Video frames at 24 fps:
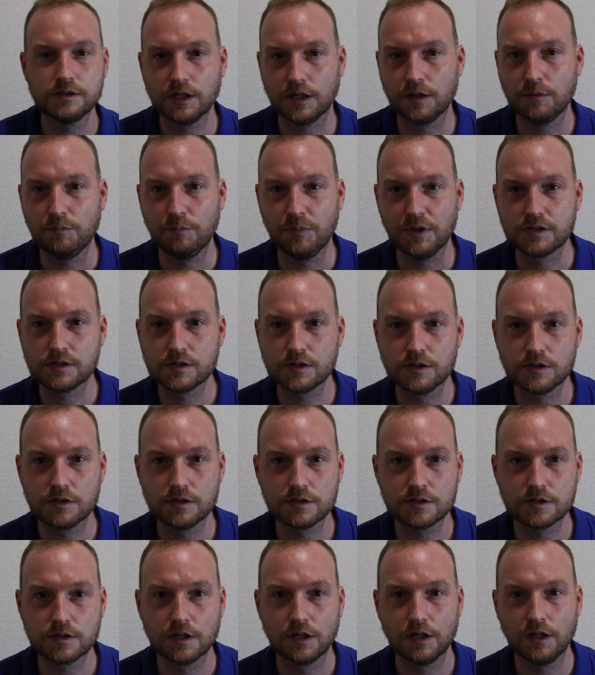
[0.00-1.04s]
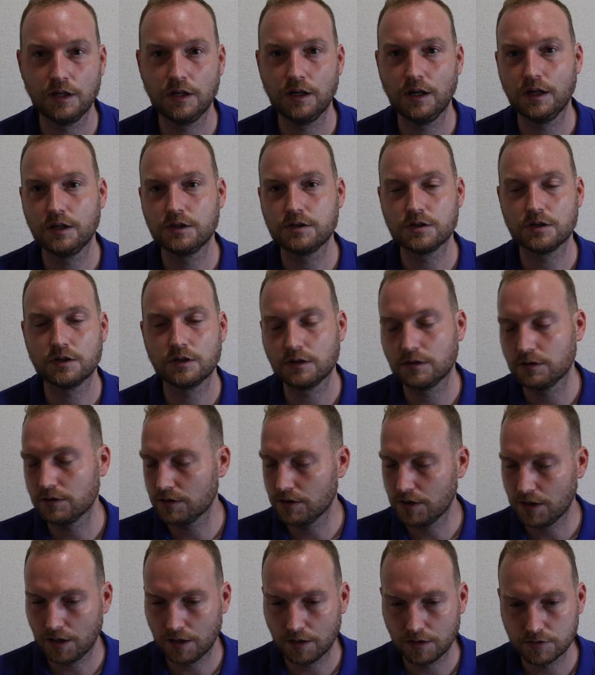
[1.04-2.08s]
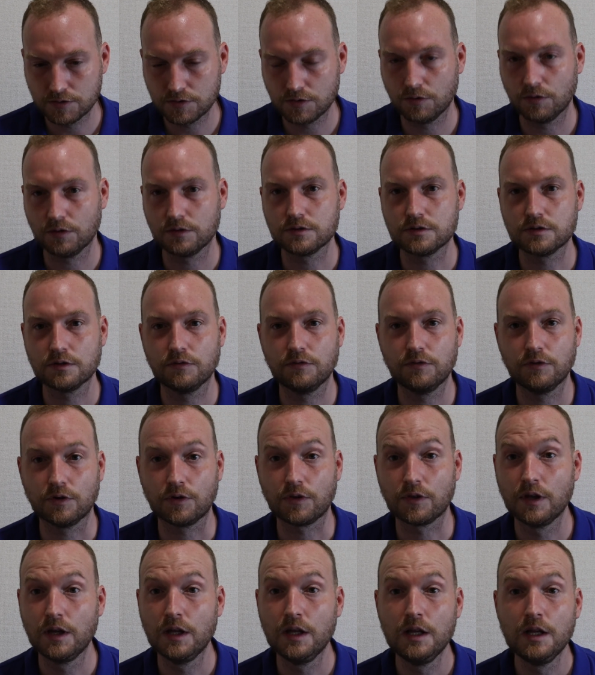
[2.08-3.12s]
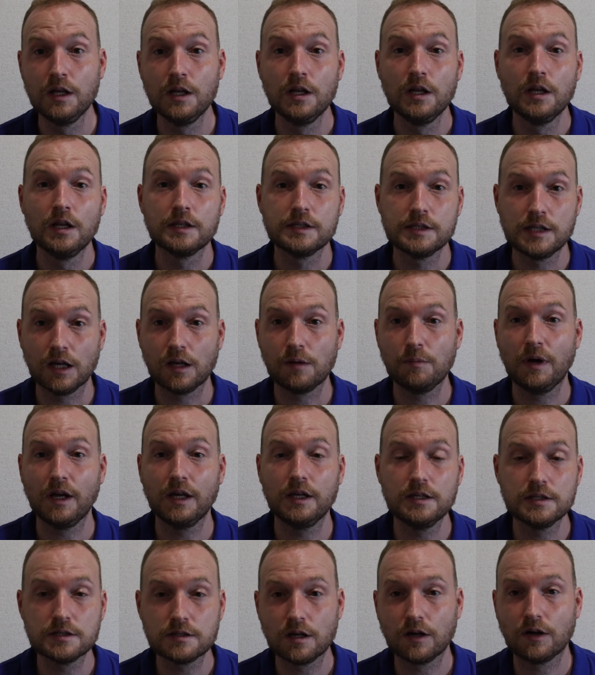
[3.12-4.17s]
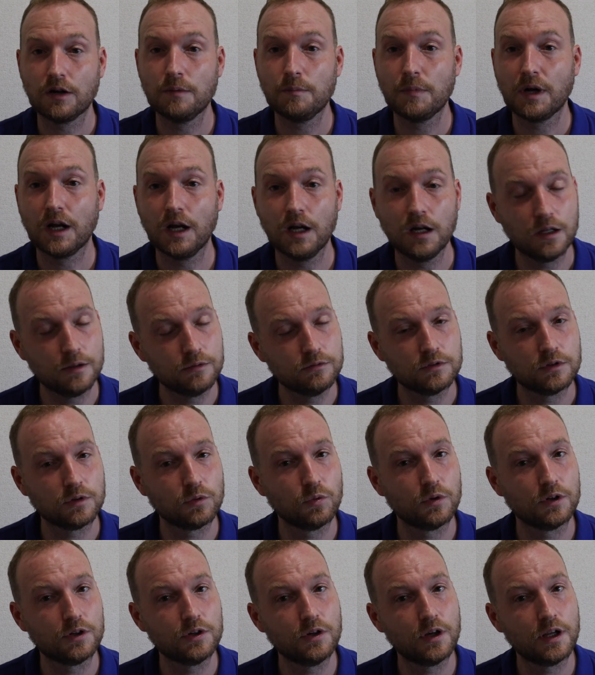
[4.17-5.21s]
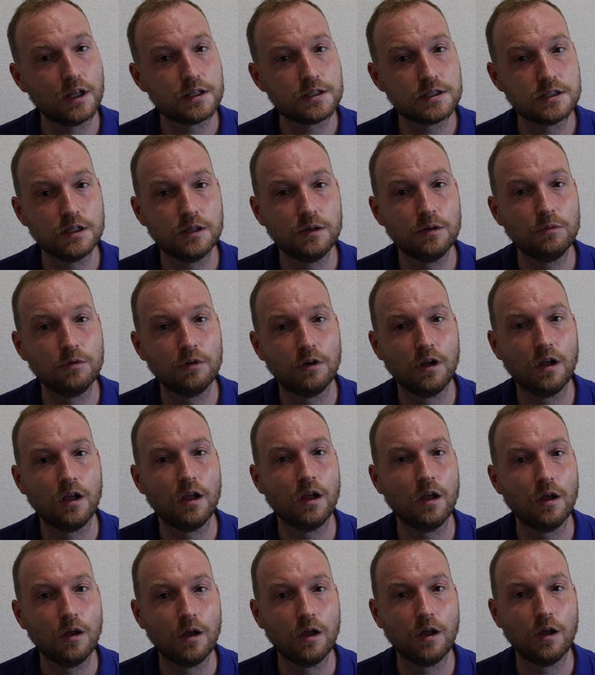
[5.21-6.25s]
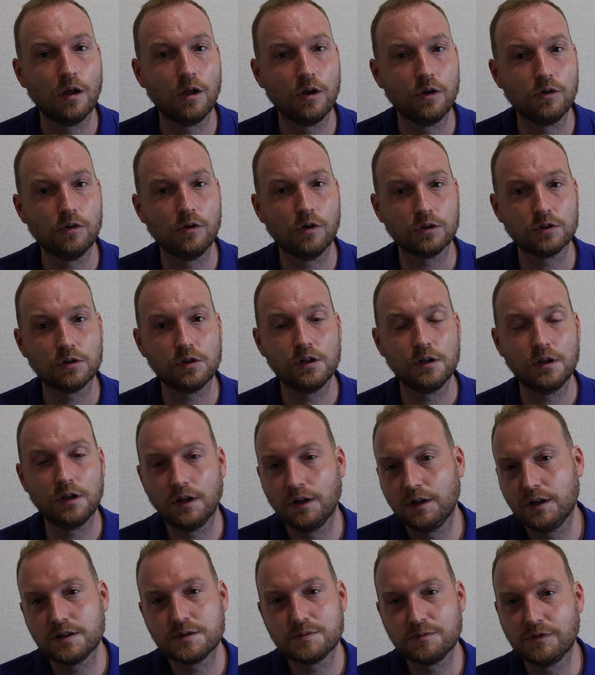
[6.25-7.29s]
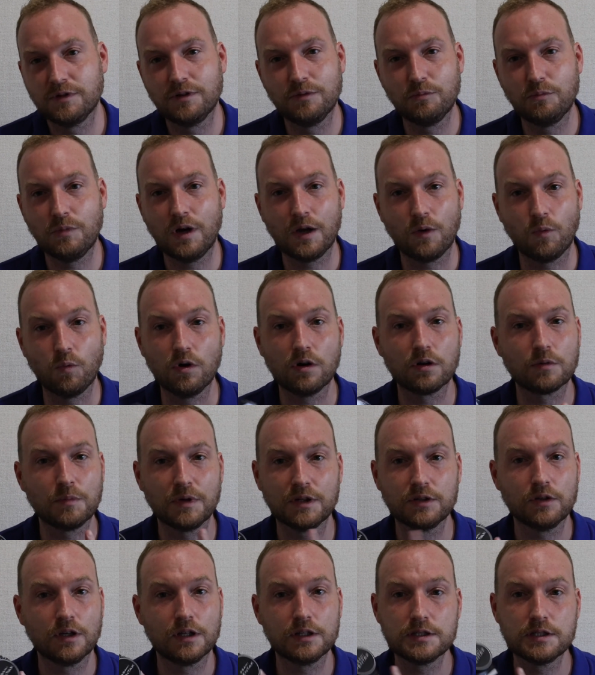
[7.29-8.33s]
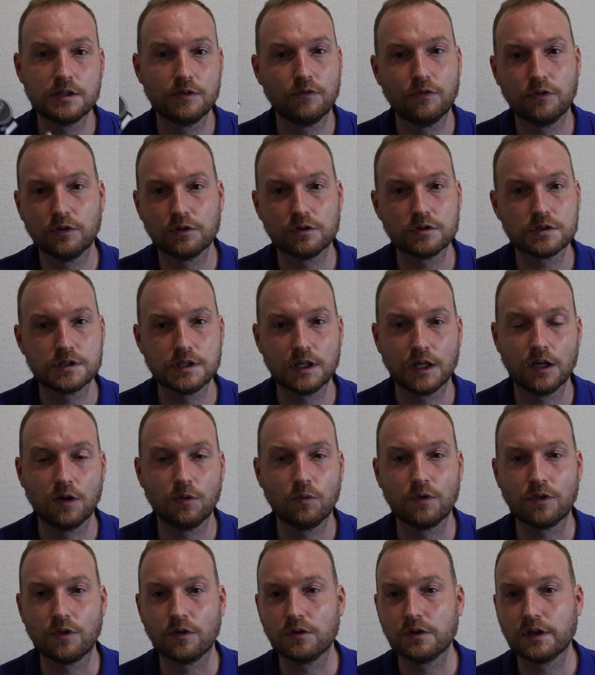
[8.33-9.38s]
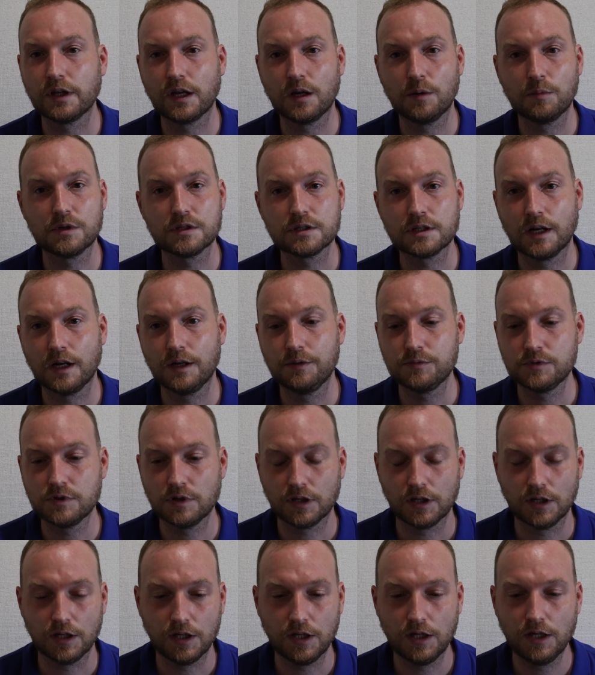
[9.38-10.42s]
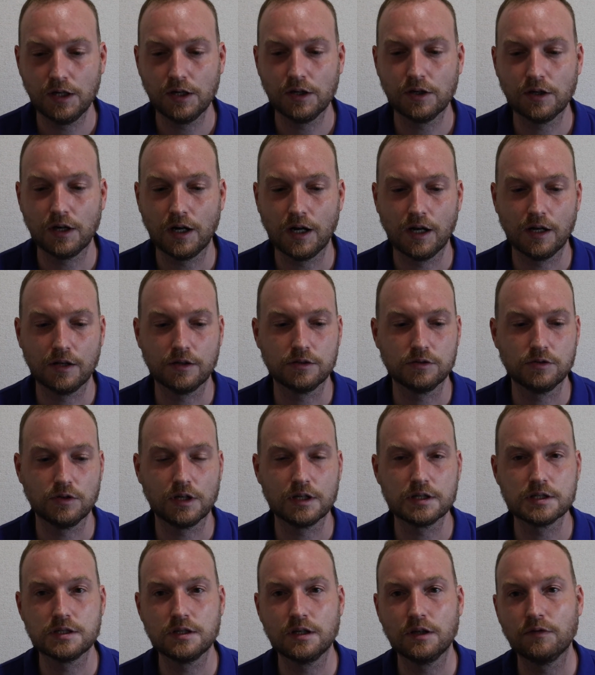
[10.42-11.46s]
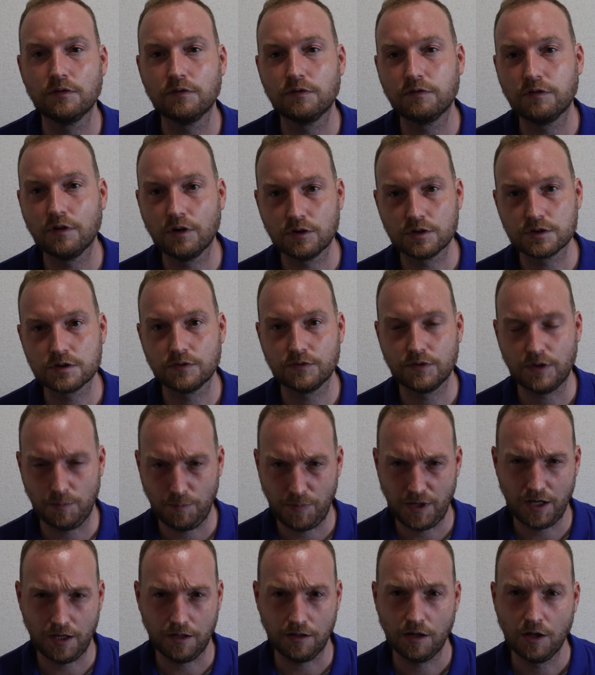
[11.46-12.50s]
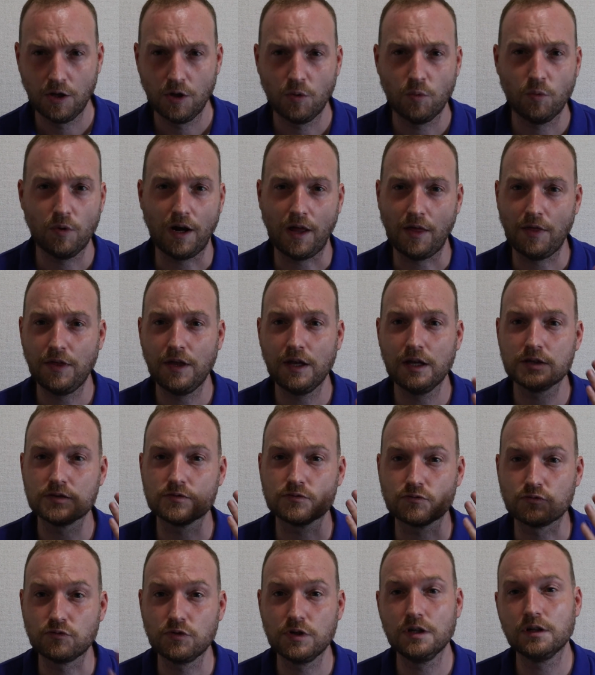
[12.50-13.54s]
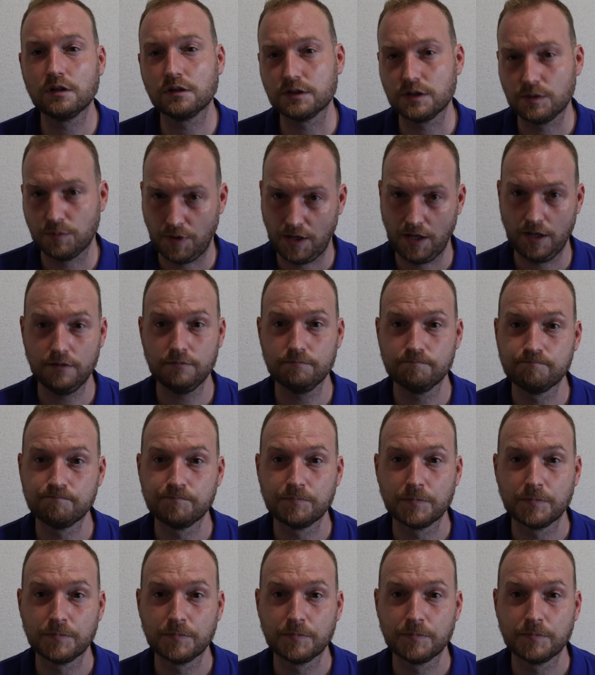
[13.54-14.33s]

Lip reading: taking pictures in nature, so on and so forth. Check my Instagram account where you can see not only is my work, but you can see photos taken with all the cameras that I'm taking here, and you can see photos of Japan, what I think is real Japan,